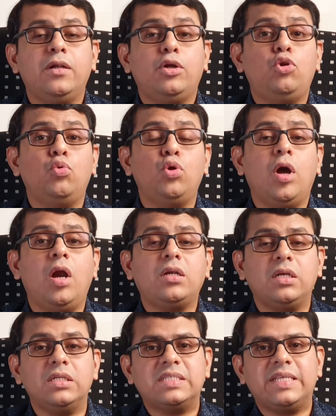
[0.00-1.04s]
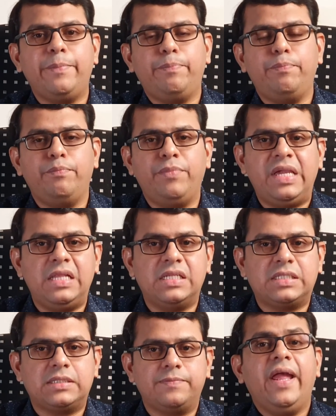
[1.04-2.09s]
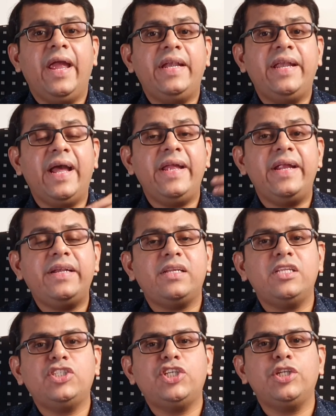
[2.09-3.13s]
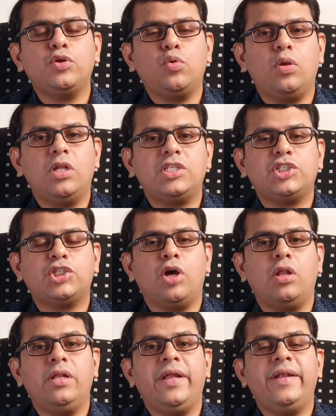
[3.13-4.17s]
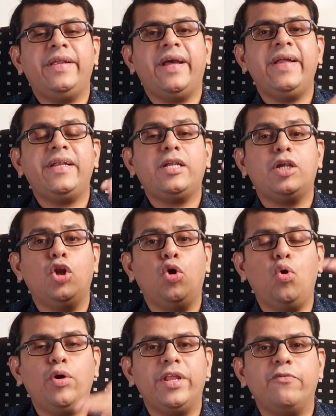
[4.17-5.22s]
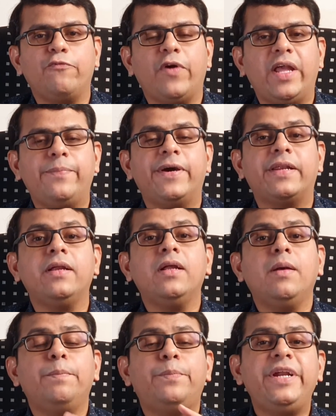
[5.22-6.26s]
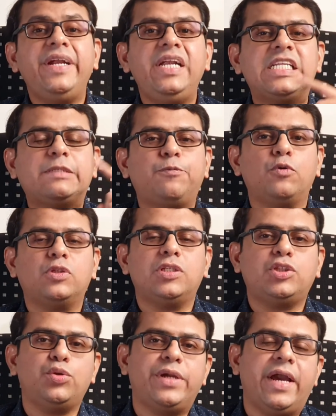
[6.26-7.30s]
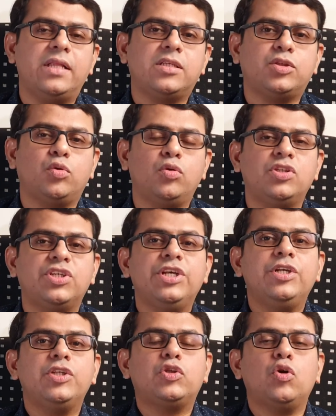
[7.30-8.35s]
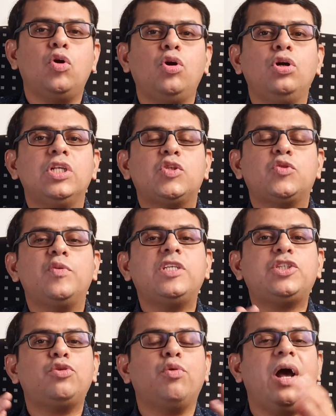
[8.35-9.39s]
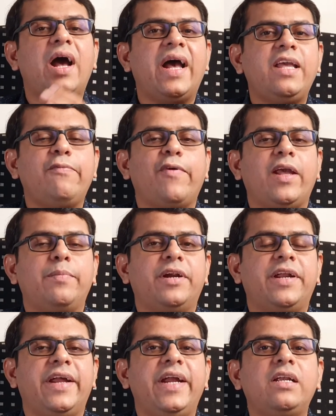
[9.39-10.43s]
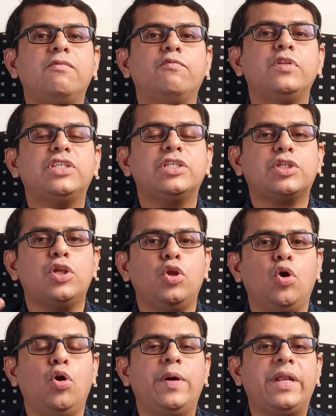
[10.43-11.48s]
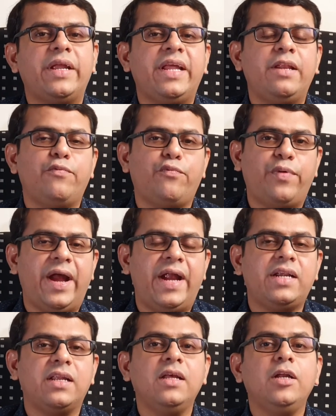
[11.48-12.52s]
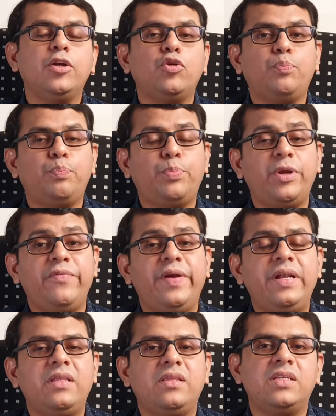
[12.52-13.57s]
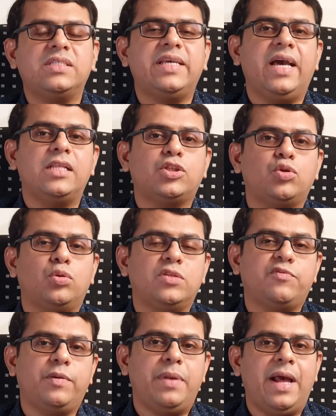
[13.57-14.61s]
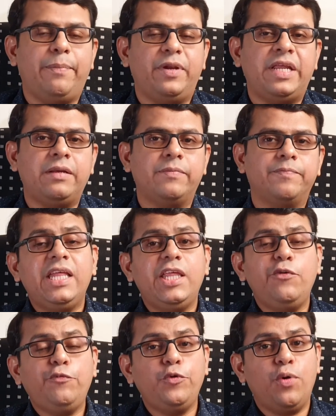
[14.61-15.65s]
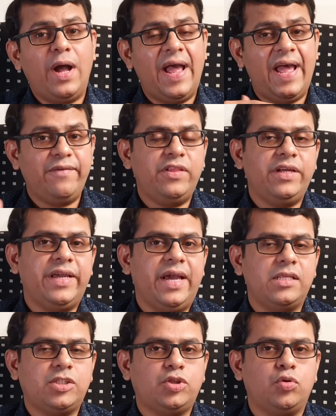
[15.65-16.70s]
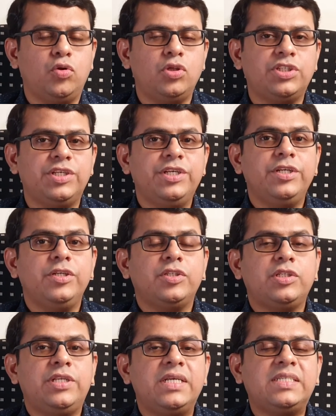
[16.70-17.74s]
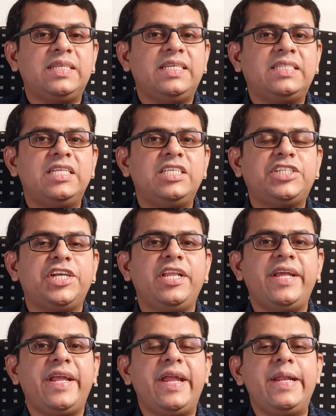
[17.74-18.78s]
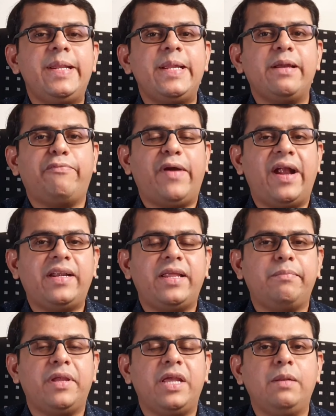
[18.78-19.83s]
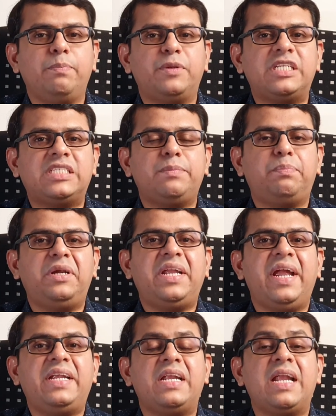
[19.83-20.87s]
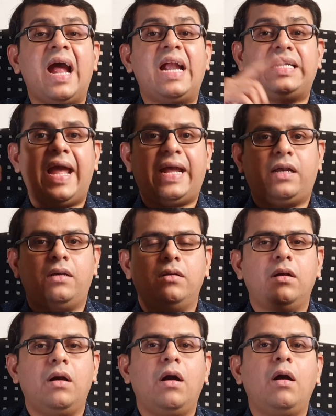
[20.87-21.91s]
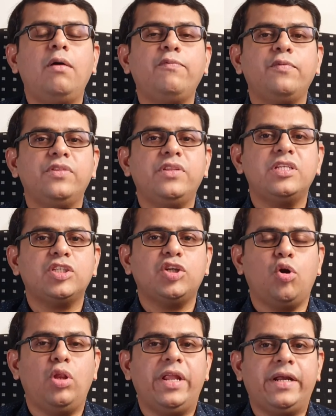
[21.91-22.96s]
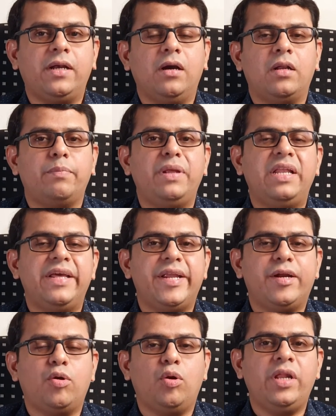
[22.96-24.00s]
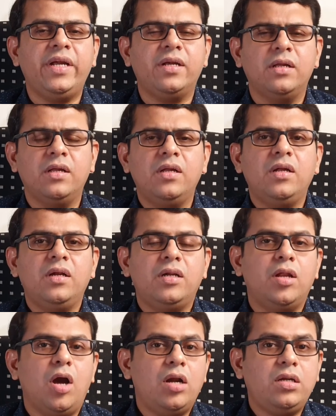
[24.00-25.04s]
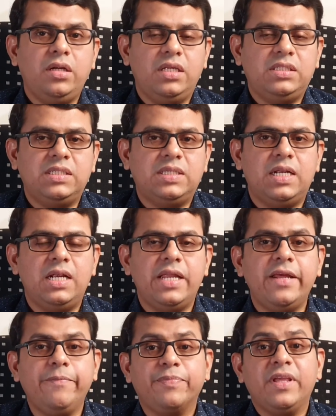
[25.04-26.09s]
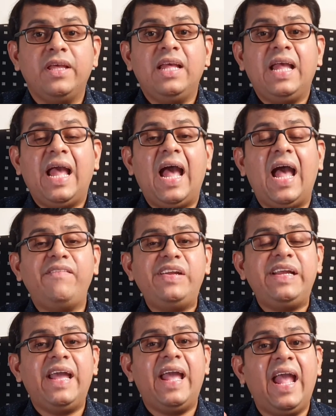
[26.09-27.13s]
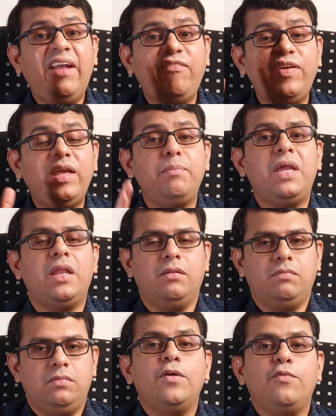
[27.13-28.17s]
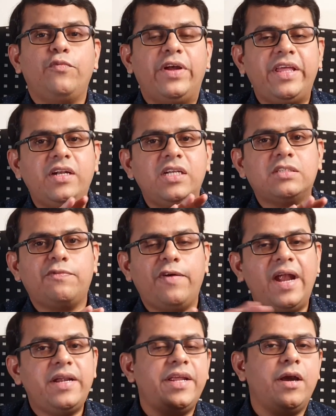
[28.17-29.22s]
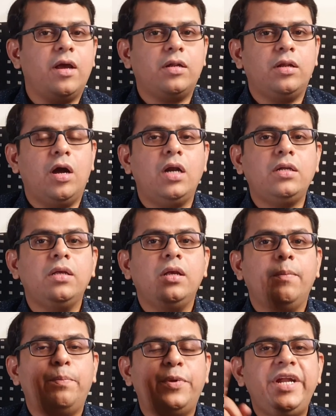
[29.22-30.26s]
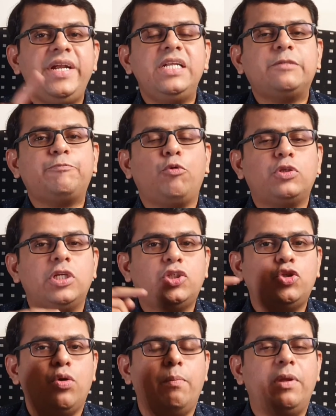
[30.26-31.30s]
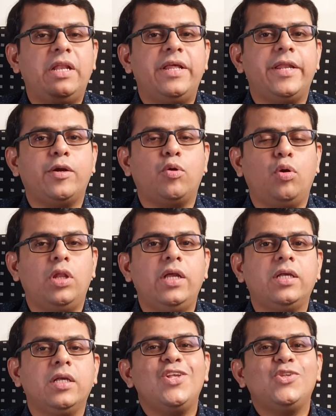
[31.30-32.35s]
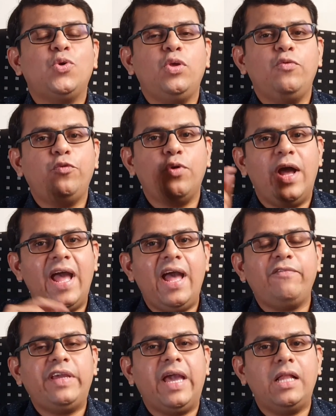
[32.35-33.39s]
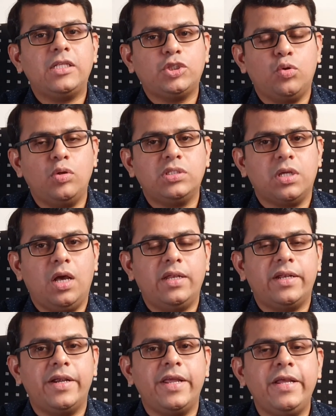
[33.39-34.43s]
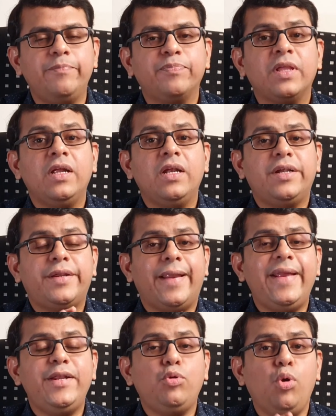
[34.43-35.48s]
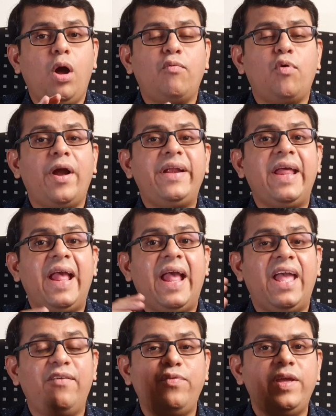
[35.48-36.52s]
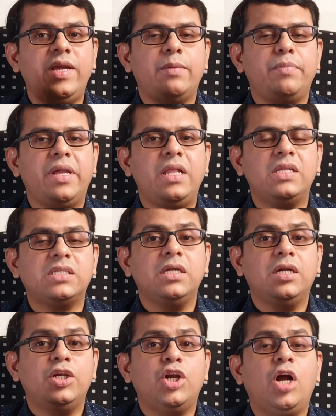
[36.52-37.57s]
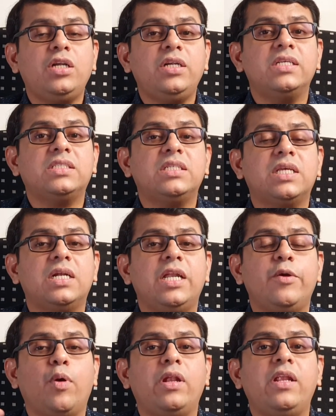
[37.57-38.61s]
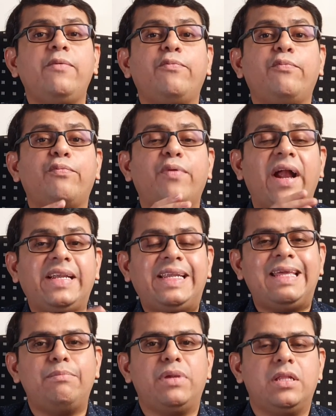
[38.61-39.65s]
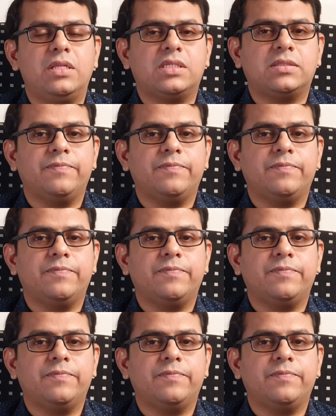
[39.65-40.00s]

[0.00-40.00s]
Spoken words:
Do not skip meals. A diet rich in cholesterol, a diet low in fiber predisposes to gallstones. So switch to a high fiber diet which is lower in fat to prevent these gallstones from happening. If you have the gallstones, does essentially eating a fatty meal precipitate an attack of this colic or biliary colic? Not necessarily. Having a heavy meal, whether it is fatty or not, predisposes to a biliary colic. So if you have gallstones already, try to avoid heavier meals, not necessarily only fatty meals.